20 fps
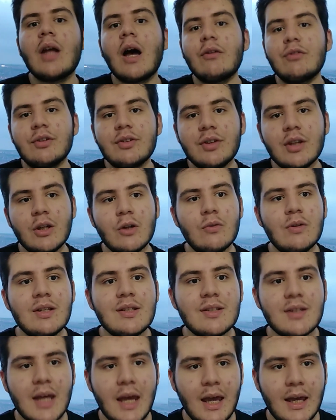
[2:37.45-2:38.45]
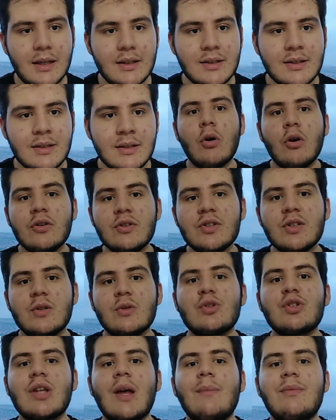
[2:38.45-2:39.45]
Now, the theory says birds
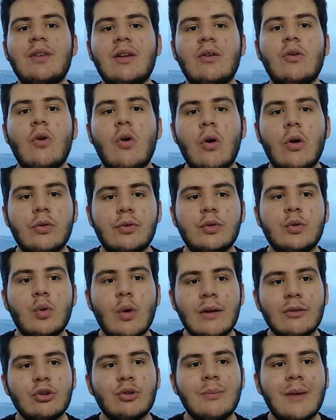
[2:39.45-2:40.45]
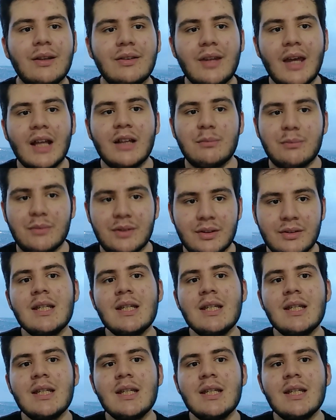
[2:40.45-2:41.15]
use something called quantum entanglement.